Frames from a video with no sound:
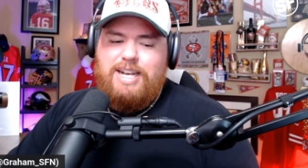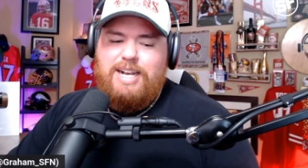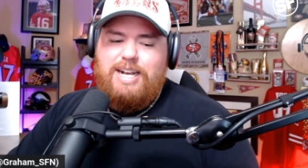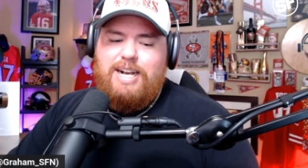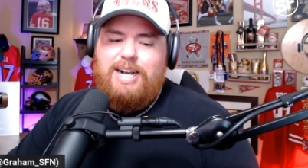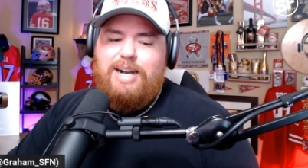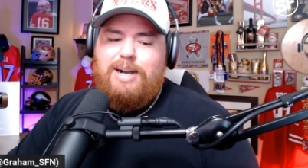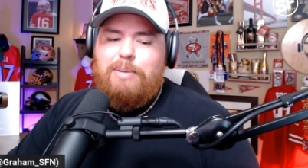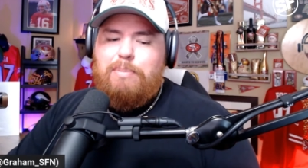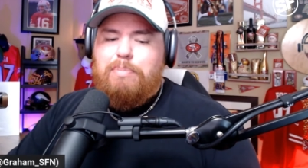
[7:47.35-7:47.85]

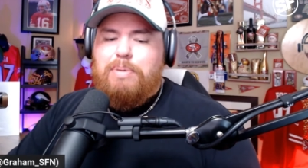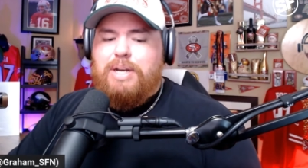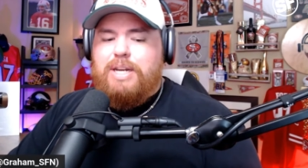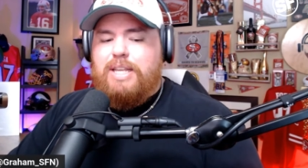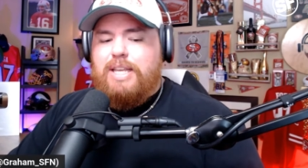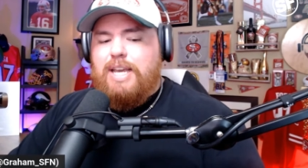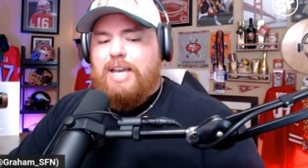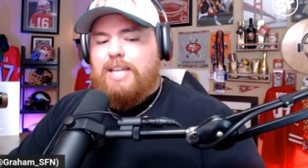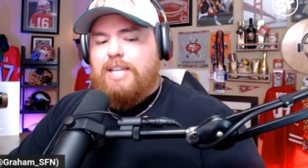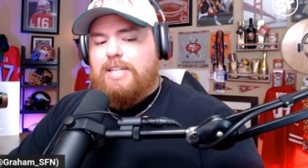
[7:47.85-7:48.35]
Uh, but
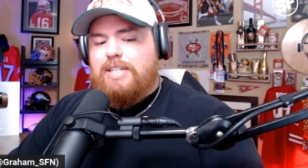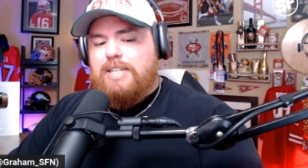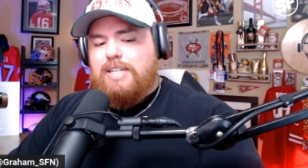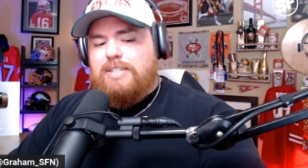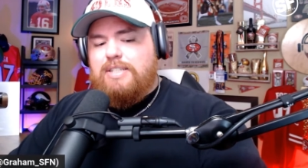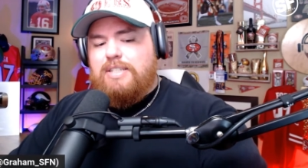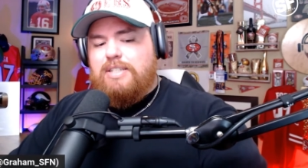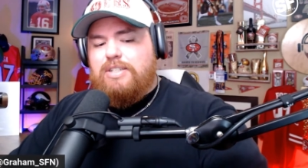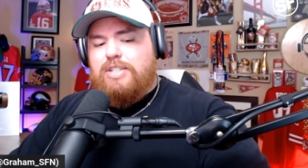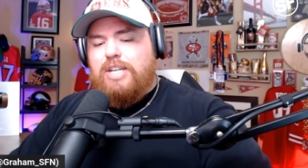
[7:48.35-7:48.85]
again, that
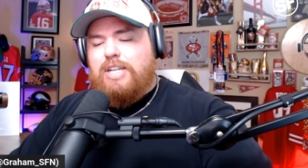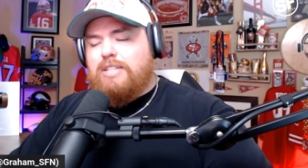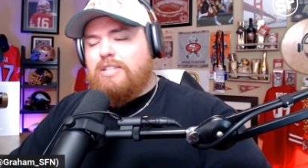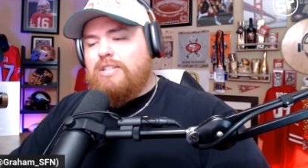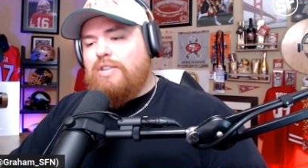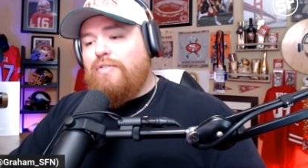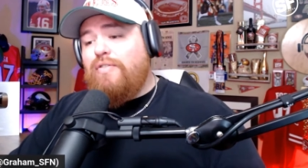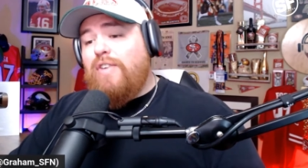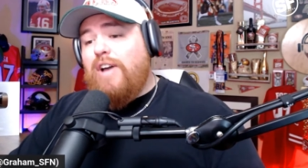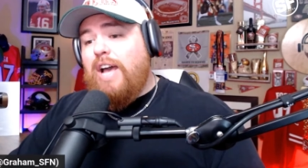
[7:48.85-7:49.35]
doesn't change
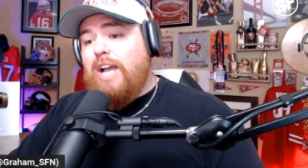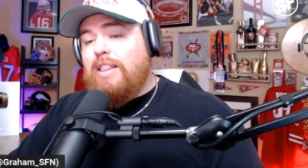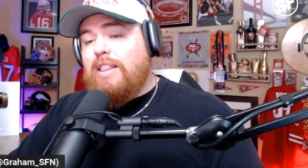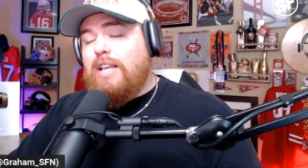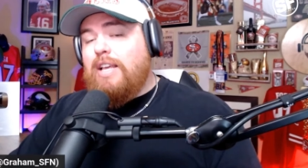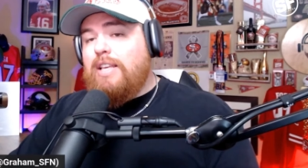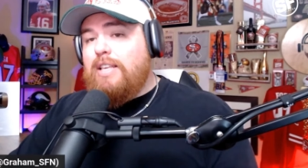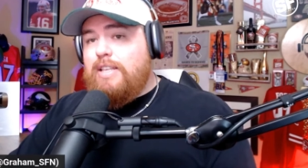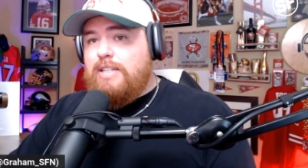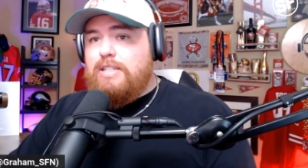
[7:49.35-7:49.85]
the fact
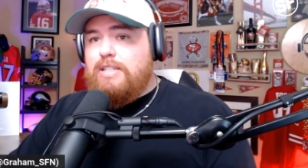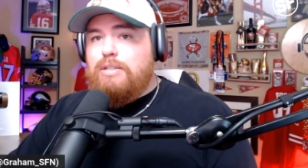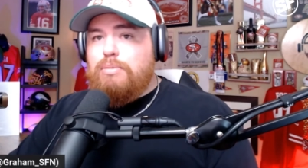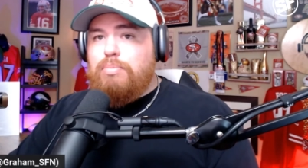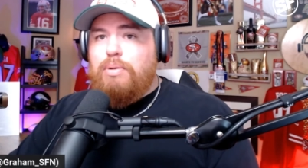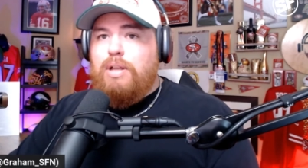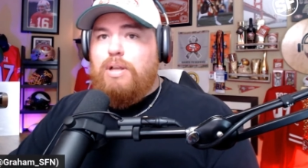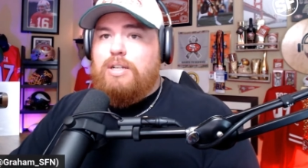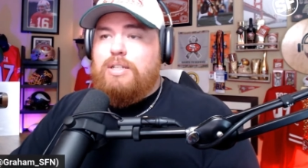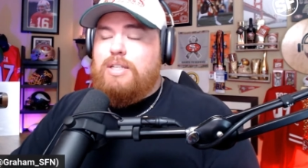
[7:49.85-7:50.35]
that he is
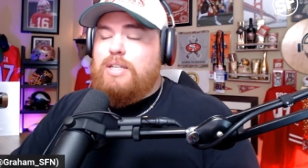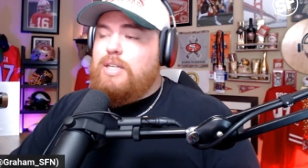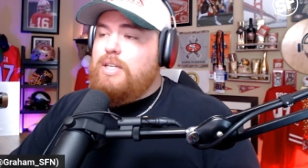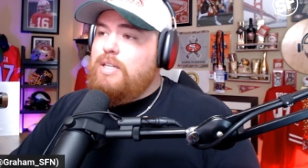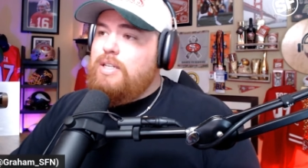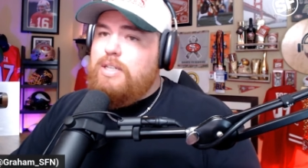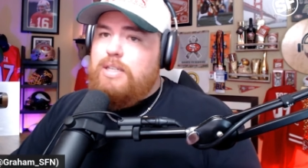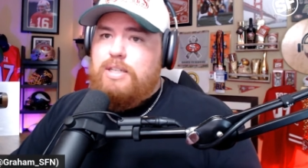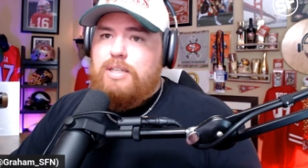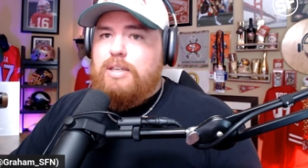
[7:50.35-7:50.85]
plugged
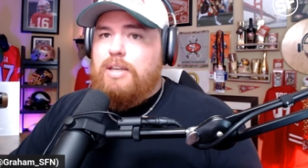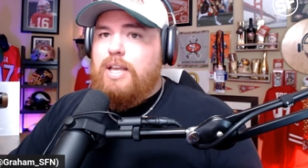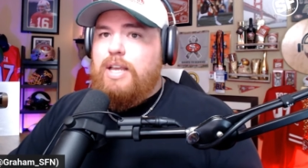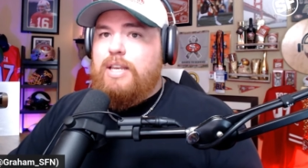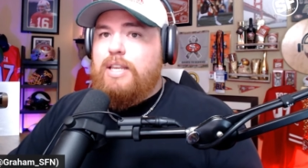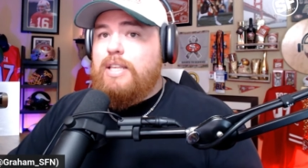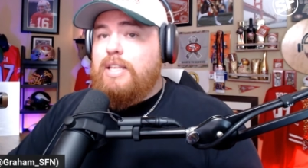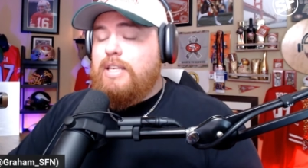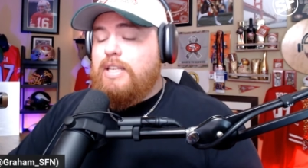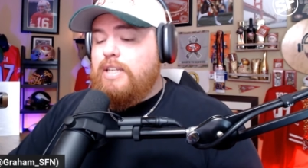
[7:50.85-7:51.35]
in and
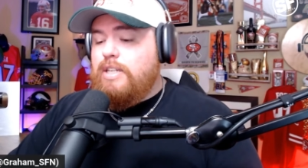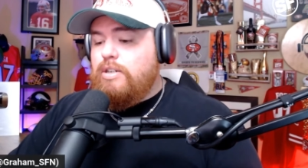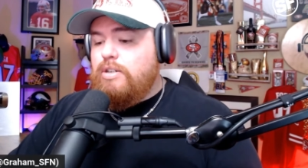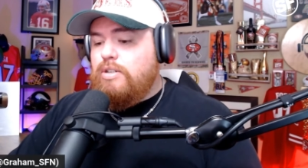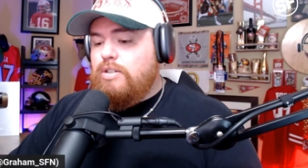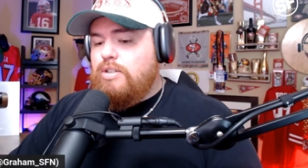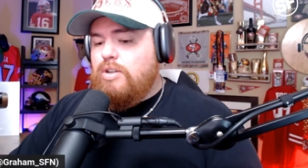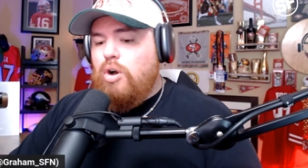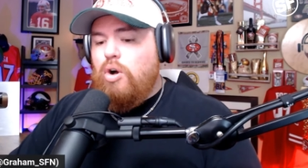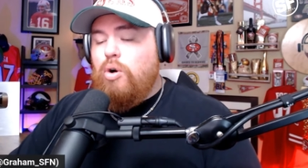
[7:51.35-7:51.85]
and he
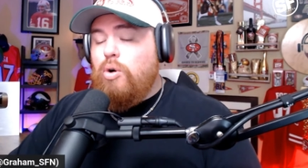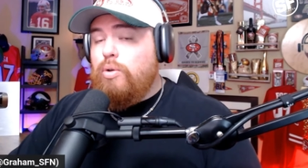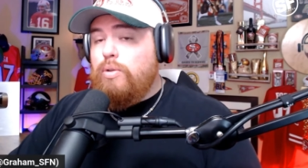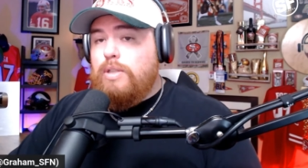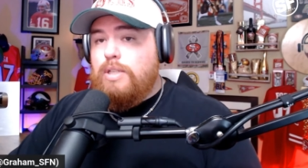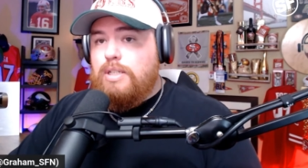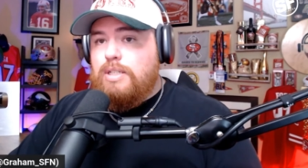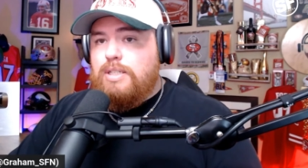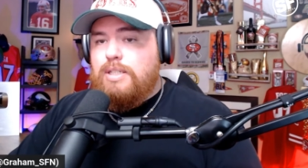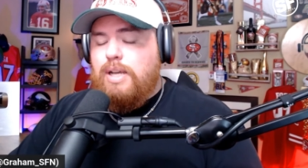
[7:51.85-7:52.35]
hears all
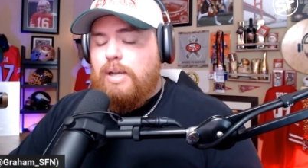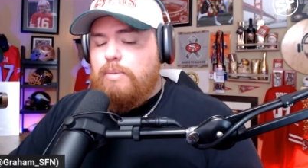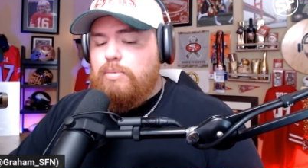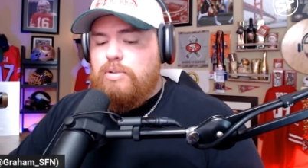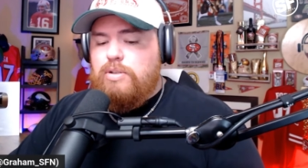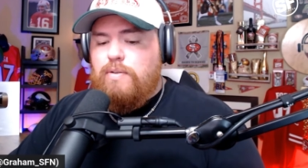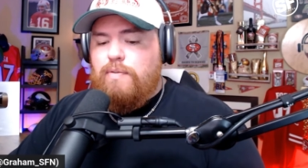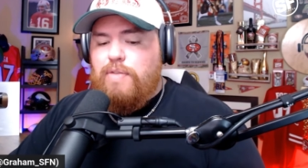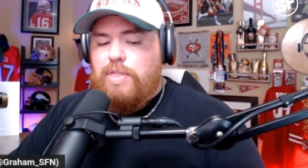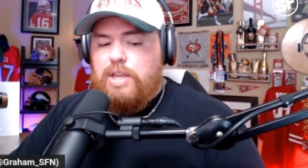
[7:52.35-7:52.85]
these
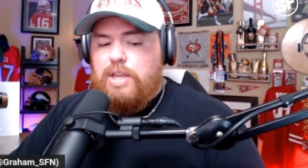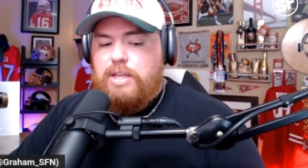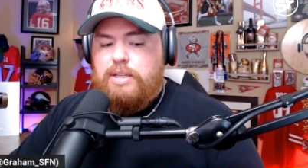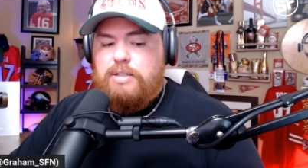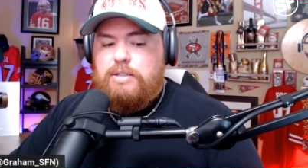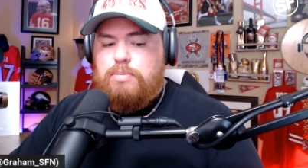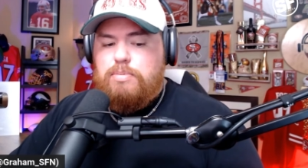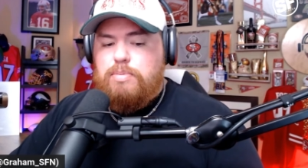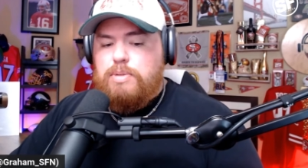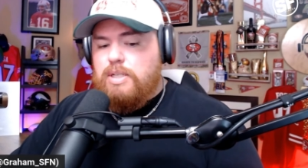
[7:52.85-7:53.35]
types of
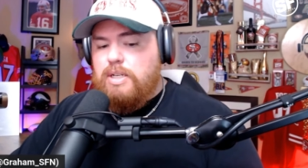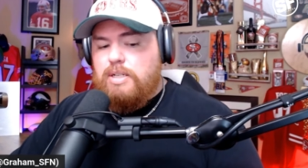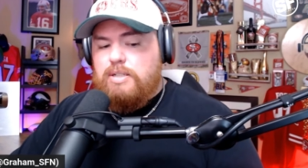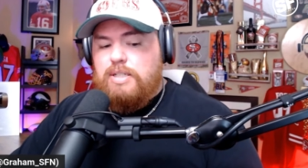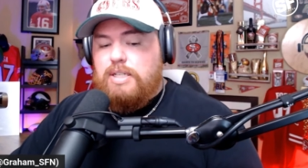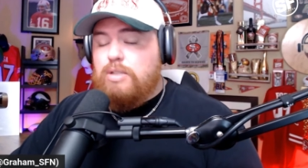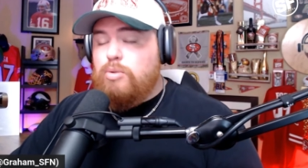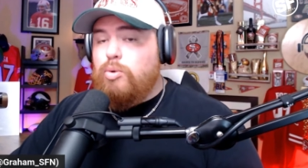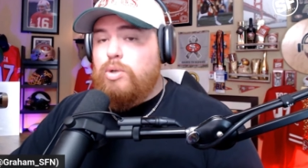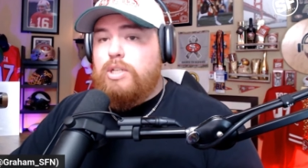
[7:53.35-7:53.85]
things because
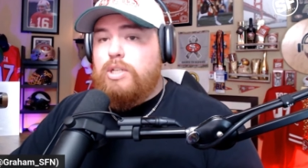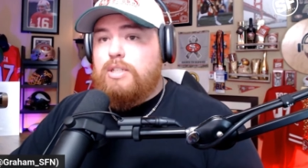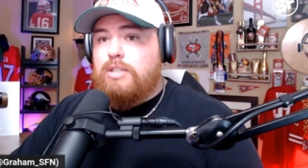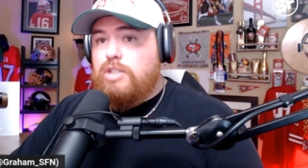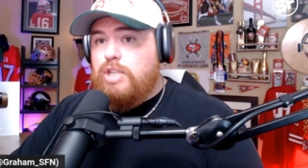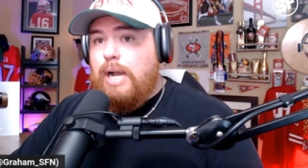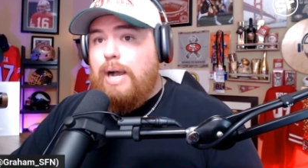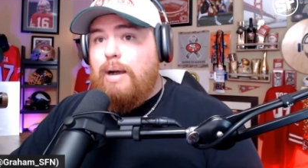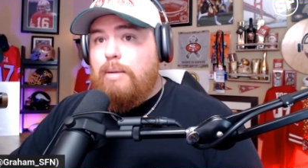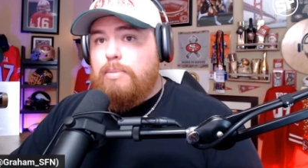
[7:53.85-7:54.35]
that's what his
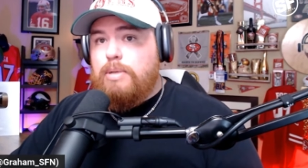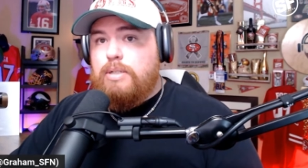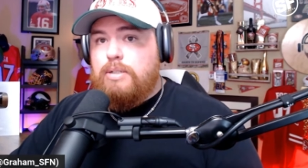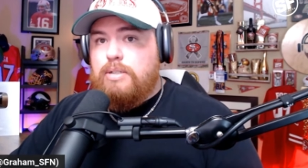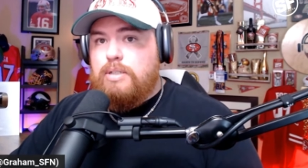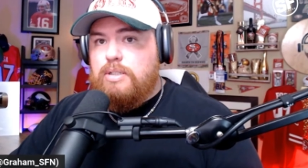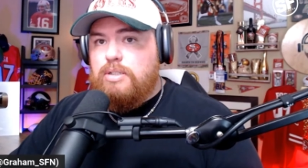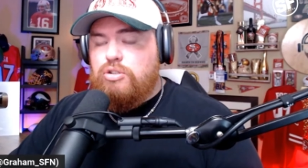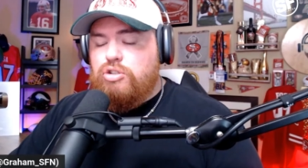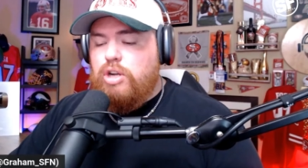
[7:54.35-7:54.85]
job
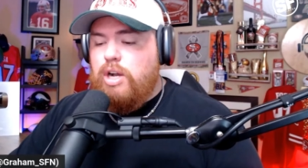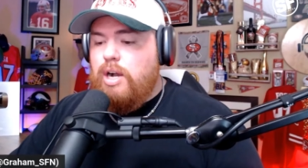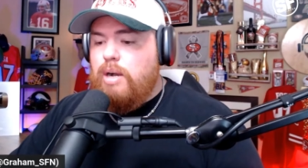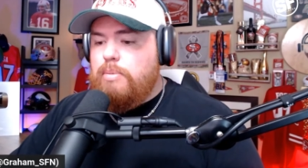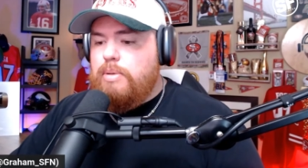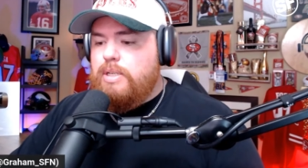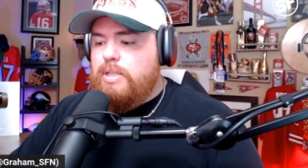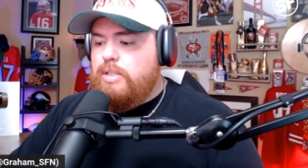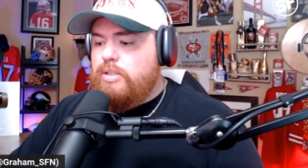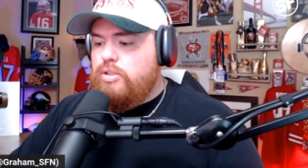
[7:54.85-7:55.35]
is. His
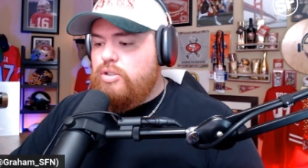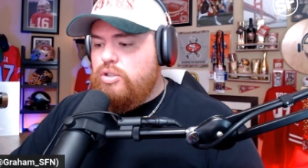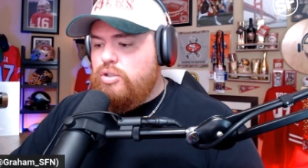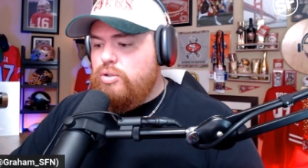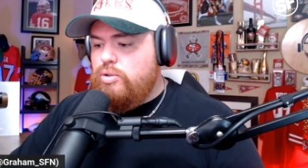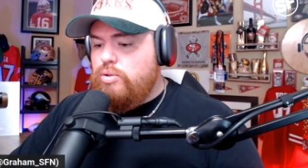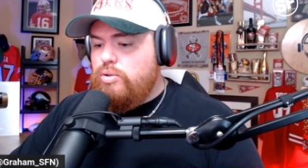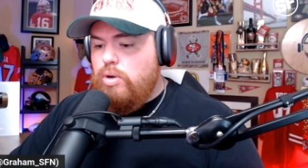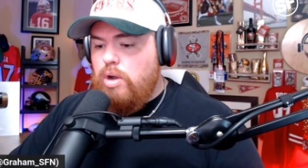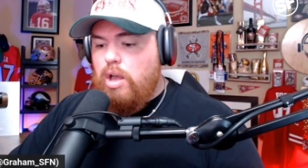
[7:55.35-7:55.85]
job is
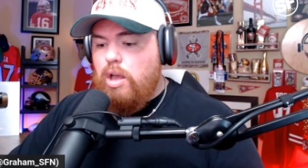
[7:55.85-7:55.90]
to